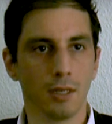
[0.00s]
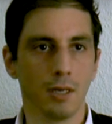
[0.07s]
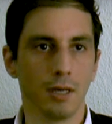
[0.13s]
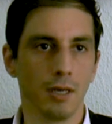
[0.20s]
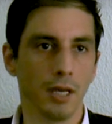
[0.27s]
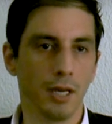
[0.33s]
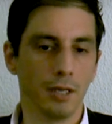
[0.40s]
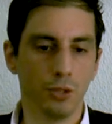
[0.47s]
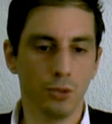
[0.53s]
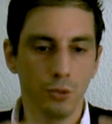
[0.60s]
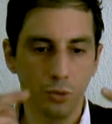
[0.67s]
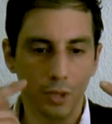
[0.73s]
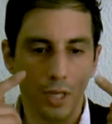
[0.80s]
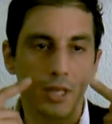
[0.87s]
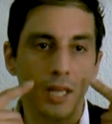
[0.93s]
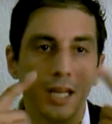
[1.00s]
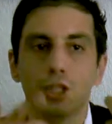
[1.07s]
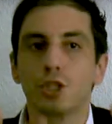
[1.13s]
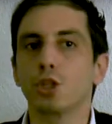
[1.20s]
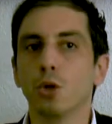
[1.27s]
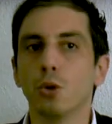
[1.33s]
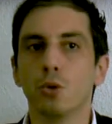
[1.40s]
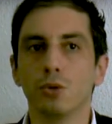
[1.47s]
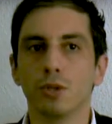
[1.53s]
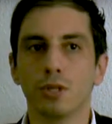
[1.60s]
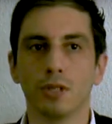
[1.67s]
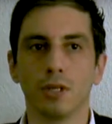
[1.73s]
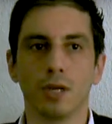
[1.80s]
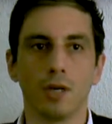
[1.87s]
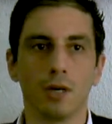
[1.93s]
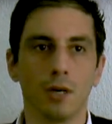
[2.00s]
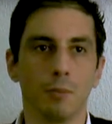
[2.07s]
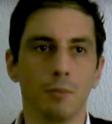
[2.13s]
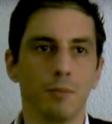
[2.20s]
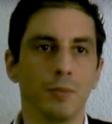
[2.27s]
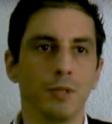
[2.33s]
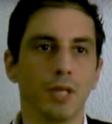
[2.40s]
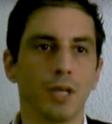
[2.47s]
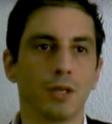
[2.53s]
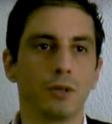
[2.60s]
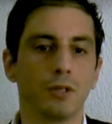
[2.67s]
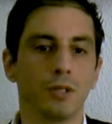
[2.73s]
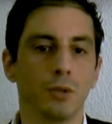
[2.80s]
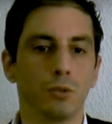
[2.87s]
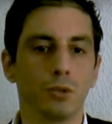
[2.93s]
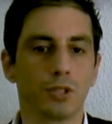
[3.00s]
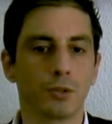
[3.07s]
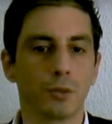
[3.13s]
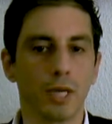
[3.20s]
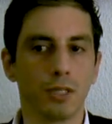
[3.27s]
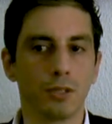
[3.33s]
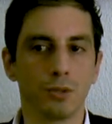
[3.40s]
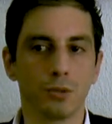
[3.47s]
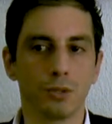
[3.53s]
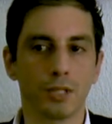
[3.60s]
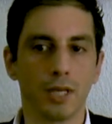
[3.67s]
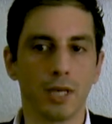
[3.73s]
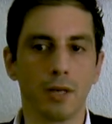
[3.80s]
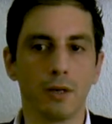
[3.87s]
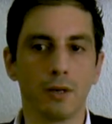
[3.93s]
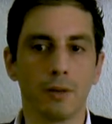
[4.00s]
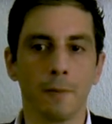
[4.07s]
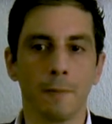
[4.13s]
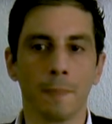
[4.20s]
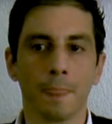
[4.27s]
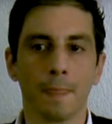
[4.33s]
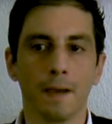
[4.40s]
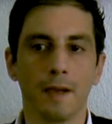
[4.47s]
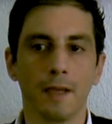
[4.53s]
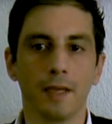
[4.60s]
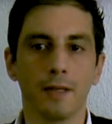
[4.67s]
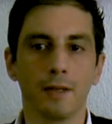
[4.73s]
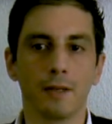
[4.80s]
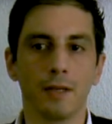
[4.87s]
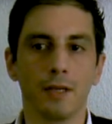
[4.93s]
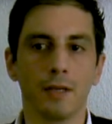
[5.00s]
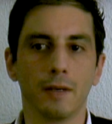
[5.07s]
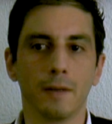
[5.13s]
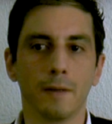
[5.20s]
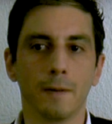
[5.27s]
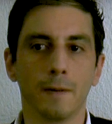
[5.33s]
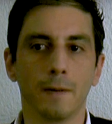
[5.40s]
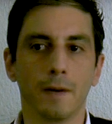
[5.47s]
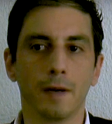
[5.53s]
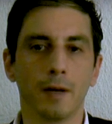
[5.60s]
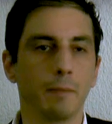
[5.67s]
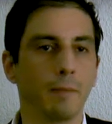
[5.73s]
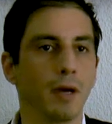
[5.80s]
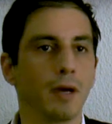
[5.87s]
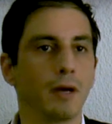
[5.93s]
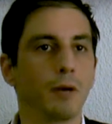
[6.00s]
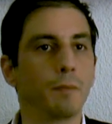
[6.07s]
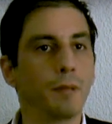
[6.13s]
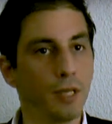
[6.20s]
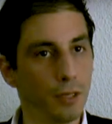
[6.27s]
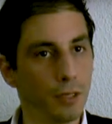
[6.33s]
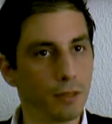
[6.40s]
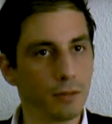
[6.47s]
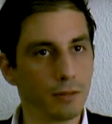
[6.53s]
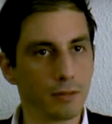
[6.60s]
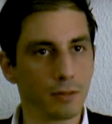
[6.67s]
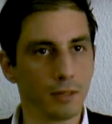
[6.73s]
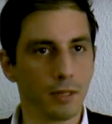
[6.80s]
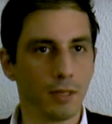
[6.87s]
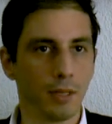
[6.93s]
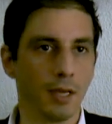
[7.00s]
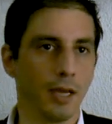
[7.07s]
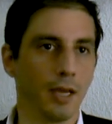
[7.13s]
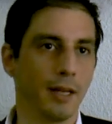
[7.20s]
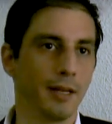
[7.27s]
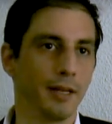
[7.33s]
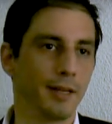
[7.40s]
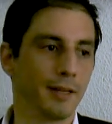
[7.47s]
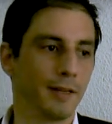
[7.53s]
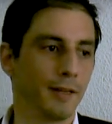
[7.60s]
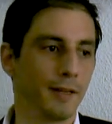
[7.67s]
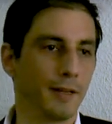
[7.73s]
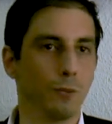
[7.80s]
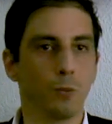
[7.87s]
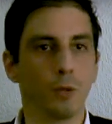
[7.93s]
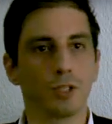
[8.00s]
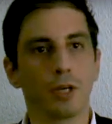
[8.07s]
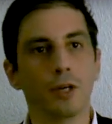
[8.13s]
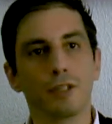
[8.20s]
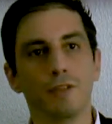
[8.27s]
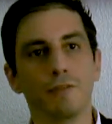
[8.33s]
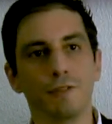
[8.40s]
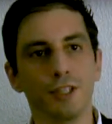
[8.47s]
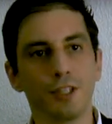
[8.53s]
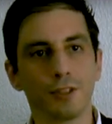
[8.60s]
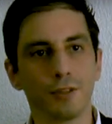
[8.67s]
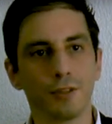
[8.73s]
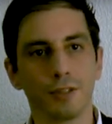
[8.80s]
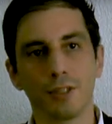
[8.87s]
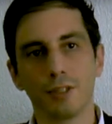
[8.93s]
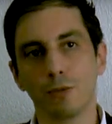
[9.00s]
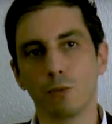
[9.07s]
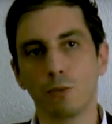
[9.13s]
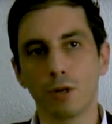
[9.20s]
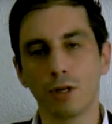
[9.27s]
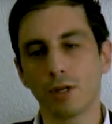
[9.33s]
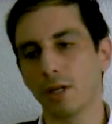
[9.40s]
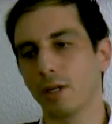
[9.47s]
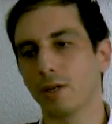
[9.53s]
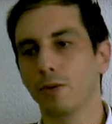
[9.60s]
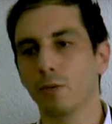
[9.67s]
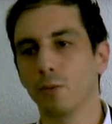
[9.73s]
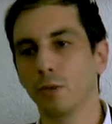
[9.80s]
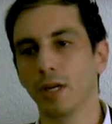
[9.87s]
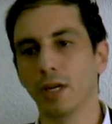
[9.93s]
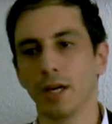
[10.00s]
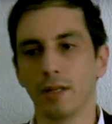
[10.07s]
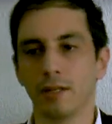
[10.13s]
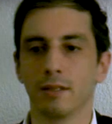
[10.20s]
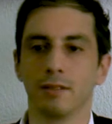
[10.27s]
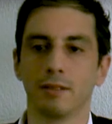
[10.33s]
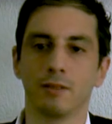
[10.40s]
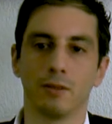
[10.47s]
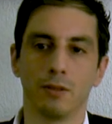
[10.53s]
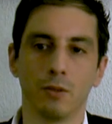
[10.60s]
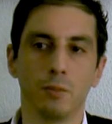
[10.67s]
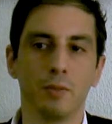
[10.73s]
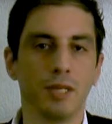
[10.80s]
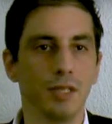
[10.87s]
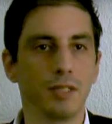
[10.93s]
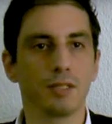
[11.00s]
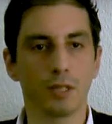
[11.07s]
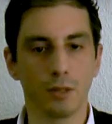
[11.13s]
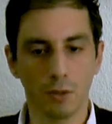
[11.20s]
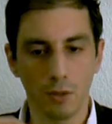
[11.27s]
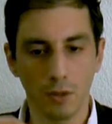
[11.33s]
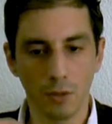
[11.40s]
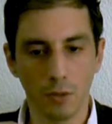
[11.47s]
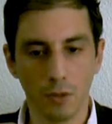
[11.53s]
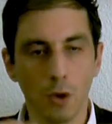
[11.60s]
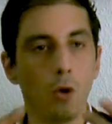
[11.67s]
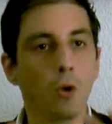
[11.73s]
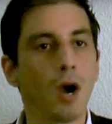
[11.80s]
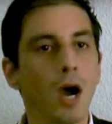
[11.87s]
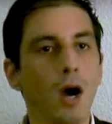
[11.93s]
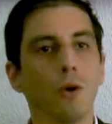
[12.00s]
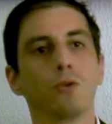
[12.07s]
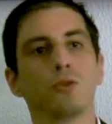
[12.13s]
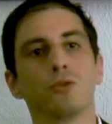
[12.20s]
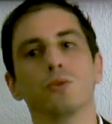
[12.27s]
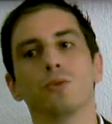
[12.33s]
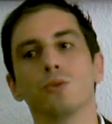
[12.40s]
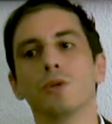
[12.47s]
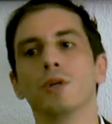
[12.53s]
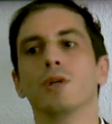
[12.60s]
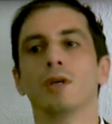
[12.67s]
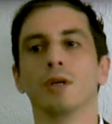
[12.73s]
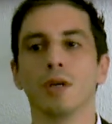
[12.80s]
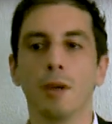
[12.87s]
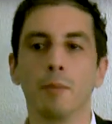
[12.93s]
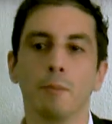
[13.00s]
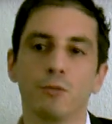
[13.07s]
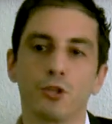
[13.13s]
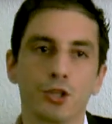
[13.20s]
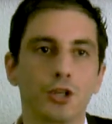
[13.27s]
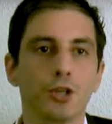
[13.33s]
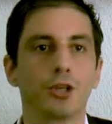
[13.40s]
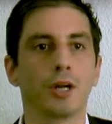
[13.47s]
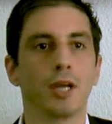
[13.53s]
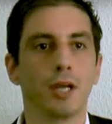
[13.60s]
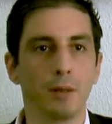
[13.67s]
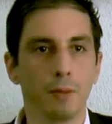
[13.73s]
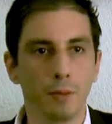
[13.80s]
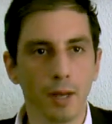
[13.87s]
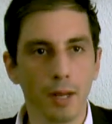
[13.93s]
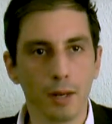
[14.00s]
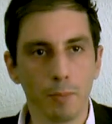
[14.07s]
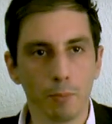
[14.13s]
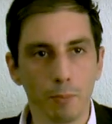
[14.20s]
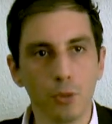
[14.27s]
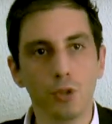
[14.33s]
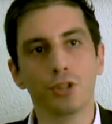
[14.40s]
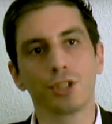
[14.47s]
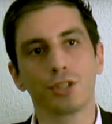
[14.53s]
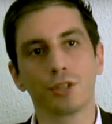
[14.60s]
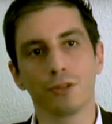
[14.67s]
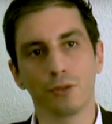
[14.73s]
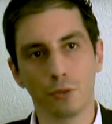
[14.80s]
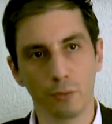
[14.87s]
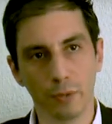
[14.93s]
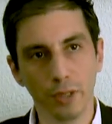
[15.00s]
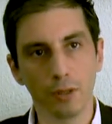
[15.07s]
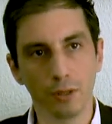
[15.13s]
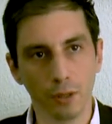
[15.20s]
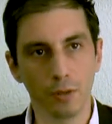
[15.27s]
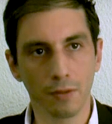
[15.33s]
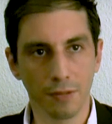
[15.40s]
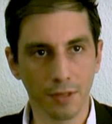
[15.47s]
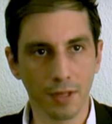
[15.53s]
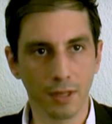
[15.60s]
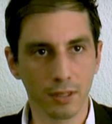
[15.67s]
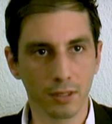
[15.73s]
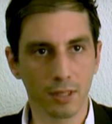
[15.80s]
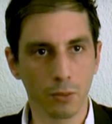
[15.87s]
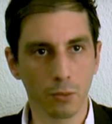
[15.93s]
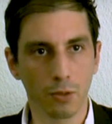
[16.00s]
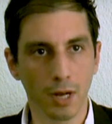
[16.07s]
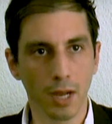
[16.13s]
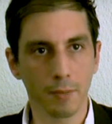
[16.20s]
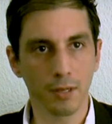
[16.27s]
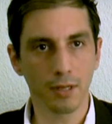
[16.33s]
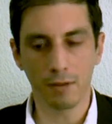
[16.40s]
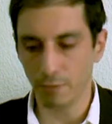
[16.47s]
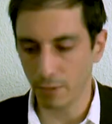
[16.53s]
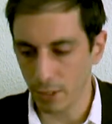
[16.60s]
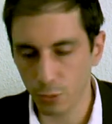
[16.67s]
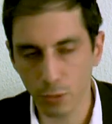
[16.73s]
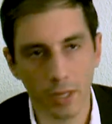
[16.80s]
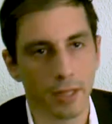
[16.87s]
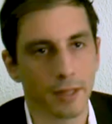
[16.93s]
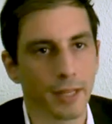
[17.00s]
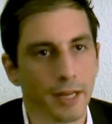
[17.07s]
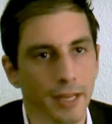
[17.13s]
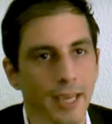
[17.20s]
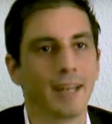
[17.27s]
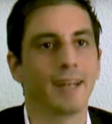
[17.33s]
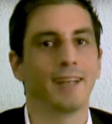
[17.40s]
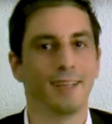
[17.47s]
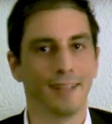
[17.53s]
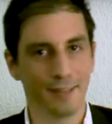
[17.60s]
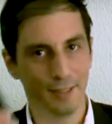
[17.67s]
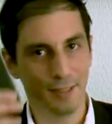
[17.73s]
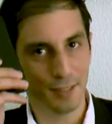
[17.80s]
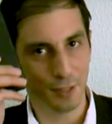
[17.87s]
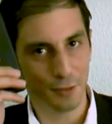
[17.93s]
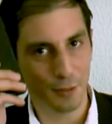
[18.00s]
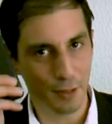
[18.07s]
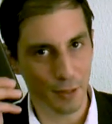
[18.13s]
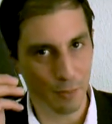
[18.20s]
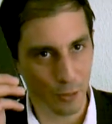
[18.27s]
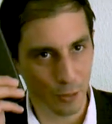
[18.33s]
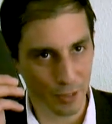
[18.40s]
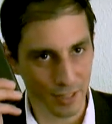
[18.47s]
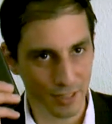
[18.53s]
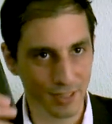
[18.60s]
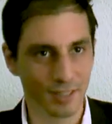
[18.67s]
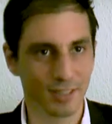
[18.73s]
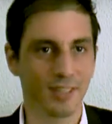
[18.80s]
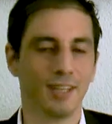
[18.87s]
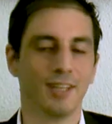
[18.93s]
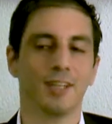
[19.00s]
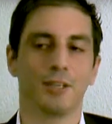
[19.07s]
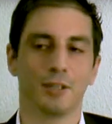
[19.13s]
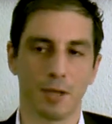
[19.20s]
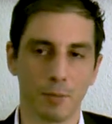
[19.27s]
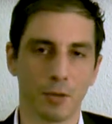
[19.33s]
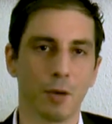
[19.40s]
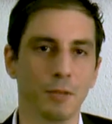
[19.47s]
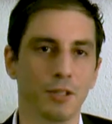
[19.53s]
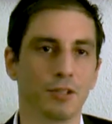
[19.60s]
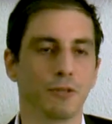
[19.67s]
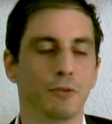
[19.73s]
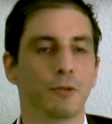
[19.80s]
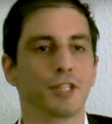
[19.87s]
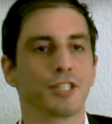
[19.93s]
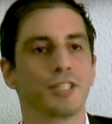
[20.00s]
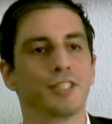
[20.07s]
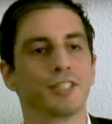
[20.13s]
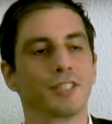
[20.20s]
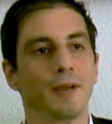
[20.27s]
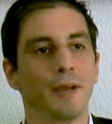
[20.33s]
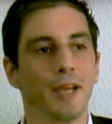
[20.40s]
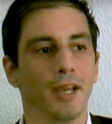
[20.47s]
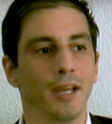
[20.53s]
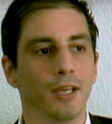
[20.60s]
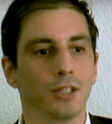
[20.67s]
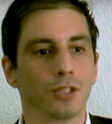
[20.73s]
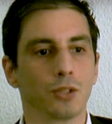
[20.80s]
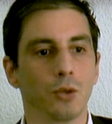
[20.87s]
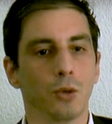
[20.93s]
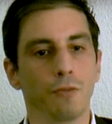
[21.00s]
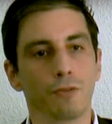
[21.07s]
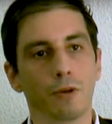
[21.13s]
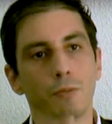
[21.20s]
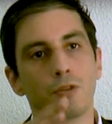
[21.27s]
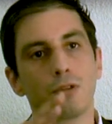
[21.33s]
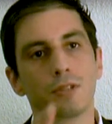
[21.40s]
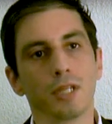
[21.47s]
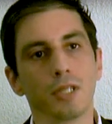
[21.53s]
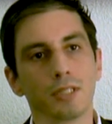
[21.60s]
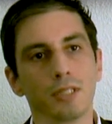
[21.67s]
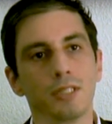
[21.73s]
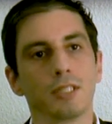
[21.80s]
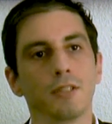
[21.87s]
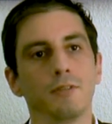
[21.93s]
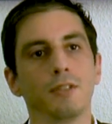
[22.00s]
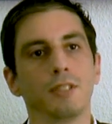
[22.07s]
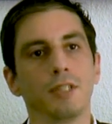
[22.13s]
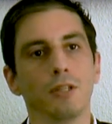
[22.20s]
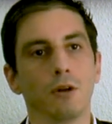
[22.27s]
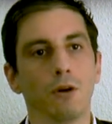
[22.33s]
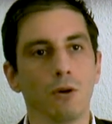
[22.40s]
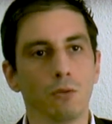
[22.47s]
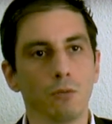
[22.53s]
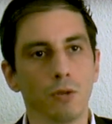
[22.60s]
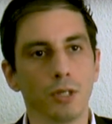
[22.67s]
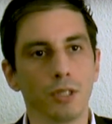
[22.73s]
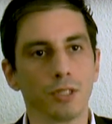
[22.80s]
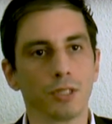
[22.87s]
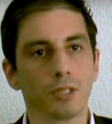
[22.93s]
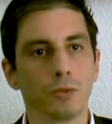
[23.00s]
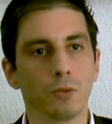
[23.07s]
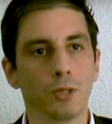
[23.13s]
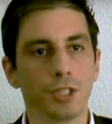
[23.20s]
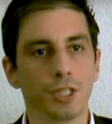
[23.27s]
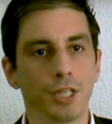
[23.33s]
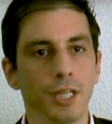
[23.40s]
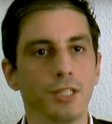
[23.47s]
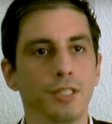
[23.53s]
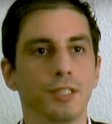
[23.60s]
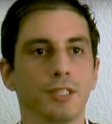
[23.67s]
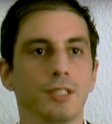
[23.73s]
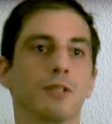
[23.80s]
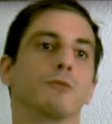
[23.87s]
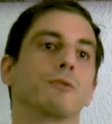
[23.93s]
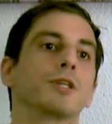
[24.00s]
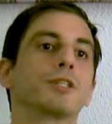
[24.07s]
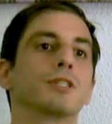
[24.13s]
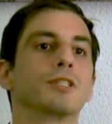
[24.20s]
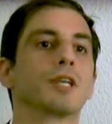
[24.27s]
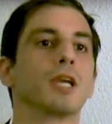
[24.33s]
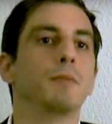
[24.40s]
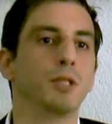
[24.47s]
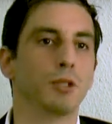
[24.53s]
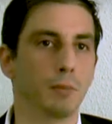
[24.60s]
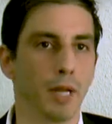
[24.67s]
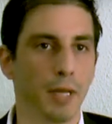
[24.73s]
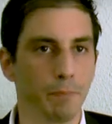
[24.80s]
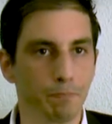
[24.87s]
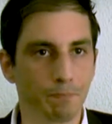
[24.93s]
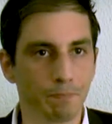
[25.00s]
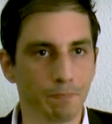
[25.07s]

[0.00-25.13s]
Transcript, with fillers: Uh, and you, and that showed. Uh, they they would try to sell uh, in uh, an, an, opinion, and uh, it was artificial. It didn't work, and we had the means and know-how to ensure and, and push the real thing that were happening in Venezuela. Then again, this is very important. I'm coming to the Russians. So from 2017 onwards, what changed is the Russians came into play.